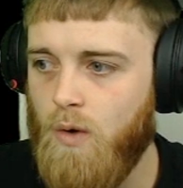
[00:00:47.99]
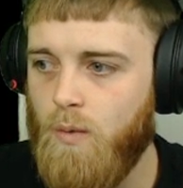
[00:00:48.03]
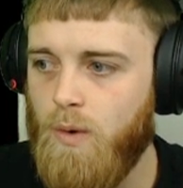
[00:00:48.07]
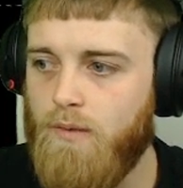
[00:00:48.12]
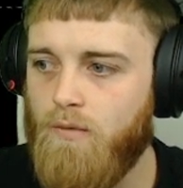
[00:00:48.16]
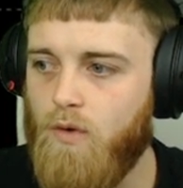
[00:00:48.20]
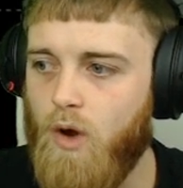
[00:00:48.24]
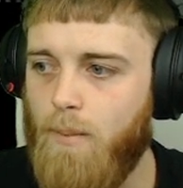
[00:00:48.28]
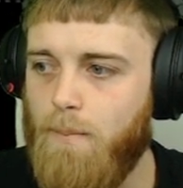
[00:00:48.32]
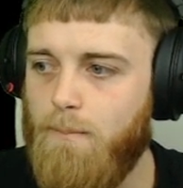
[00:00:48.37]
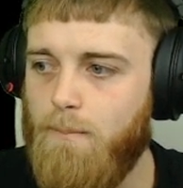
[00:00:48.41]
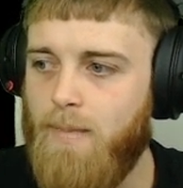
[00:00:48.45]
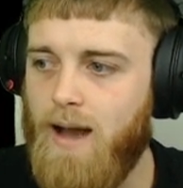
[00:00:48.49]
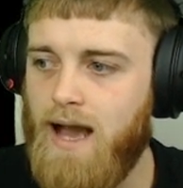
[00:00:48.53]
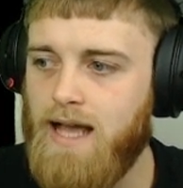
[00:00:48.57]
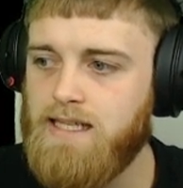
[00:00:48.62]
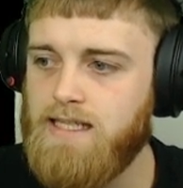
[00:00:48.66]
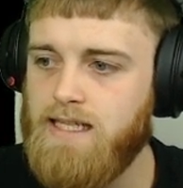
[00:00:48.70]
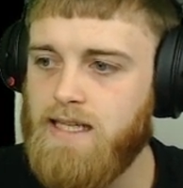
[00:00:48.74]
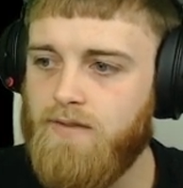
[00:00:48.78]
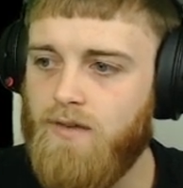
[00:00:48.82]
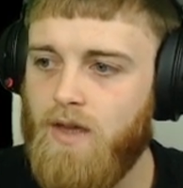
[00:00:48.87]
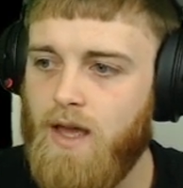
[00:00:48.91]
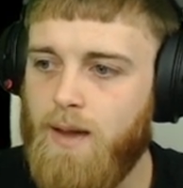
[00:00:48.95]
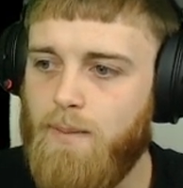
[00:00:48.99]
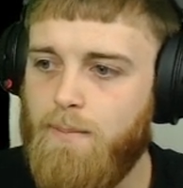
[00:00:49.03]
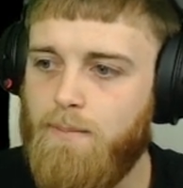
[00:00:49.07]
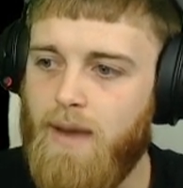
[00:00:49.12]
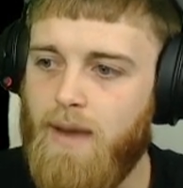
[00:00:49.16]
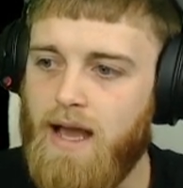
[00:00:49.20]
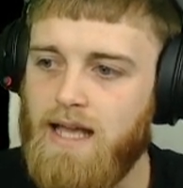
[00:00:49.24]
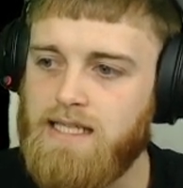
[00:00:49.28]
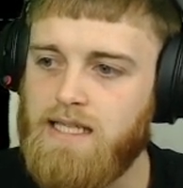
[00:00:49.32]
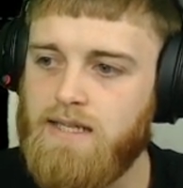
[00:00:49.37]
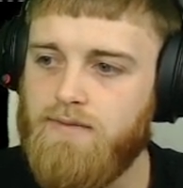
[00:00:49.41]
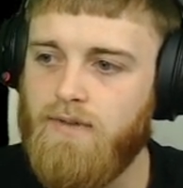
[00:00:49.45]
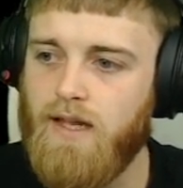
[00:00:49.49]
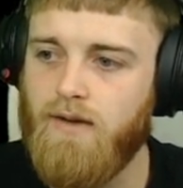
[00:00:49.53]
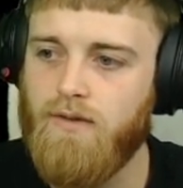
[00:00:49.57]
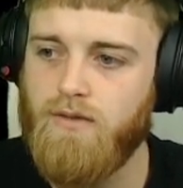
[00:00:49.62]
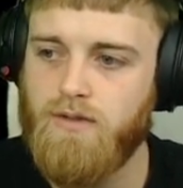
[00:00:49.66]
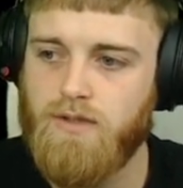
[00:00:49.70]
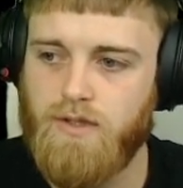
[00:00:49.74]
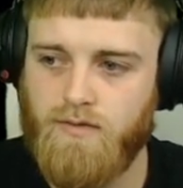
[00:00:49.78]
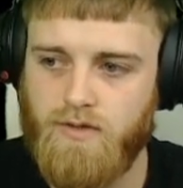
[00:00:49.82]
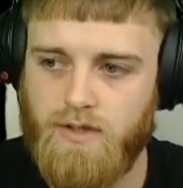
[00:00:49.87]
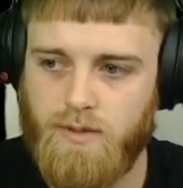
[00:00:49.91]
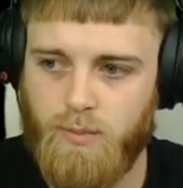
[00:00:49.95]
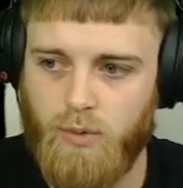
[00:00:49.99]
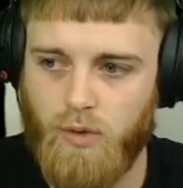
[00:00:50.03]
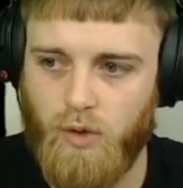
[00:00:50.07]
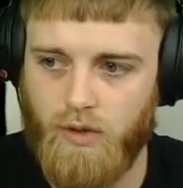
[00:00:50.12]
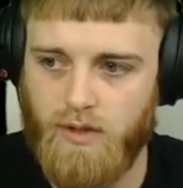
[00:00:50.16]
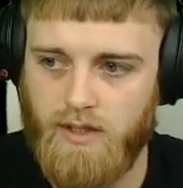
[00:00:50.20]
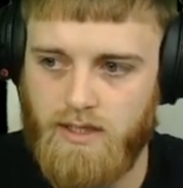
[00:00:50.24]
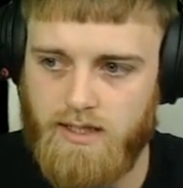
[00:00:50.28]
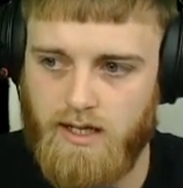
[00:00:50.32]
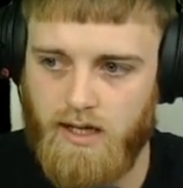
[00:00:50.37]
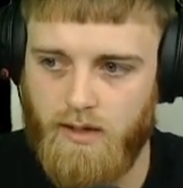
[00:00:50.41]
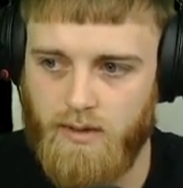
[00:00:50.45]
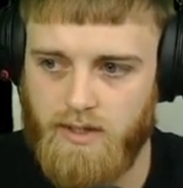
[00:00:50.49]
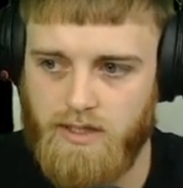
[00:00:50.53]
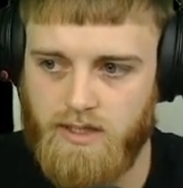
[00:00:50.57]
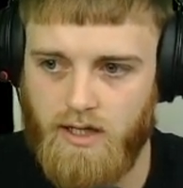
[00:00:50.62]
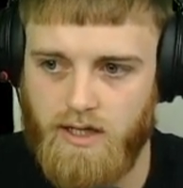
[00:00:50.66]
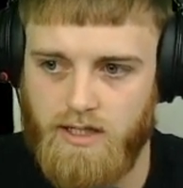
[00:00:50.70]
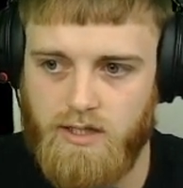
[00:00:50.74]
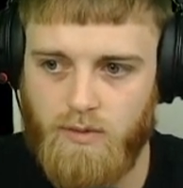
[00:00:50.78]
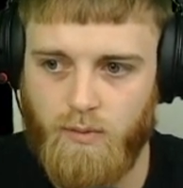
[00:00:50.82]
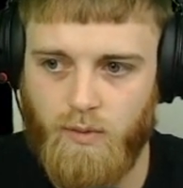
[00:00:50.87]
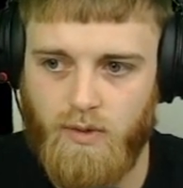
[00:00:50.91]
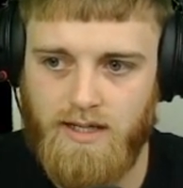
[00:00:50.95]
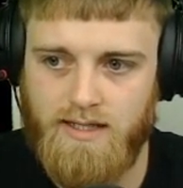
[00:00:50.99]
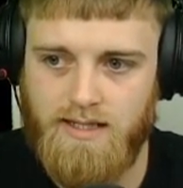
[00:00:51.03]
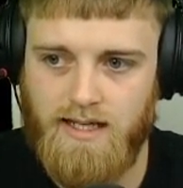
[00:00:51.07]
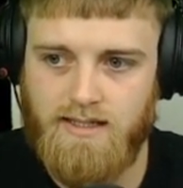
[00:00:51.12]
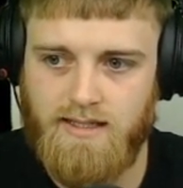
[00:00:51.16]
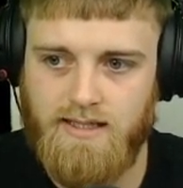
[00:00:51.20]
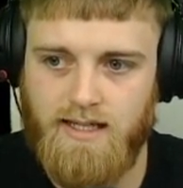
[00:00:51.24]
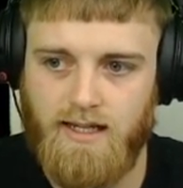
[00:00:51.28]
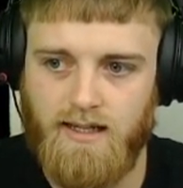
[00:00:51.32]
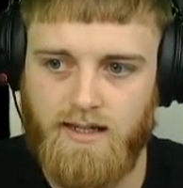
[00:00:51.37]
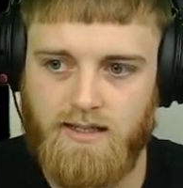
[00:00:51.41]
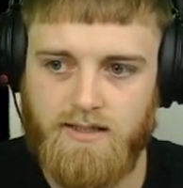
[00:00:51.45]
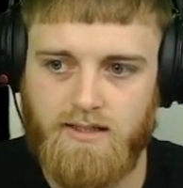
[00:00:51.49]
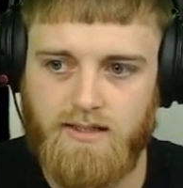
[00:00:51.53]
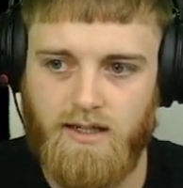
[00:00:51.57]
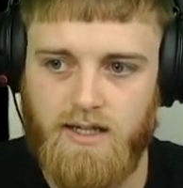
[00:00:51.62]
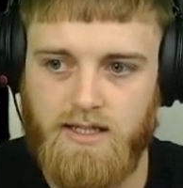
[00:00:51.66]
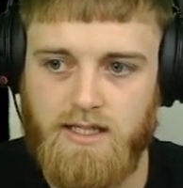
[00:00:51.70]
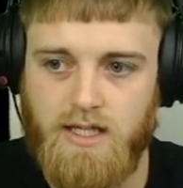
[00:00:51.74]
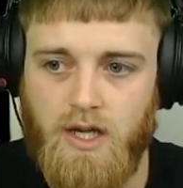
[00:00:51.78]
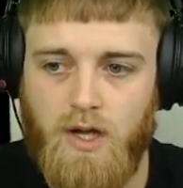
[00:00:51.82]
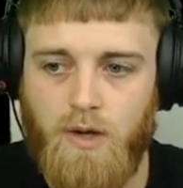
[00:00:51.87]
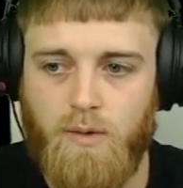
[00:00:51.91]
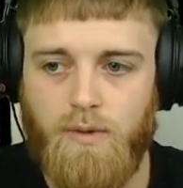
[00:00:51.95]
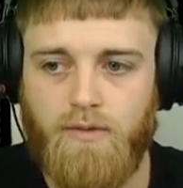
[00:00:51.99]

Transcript: We've got massive, massive levels of support on this lower side. So what does that tell us, guys?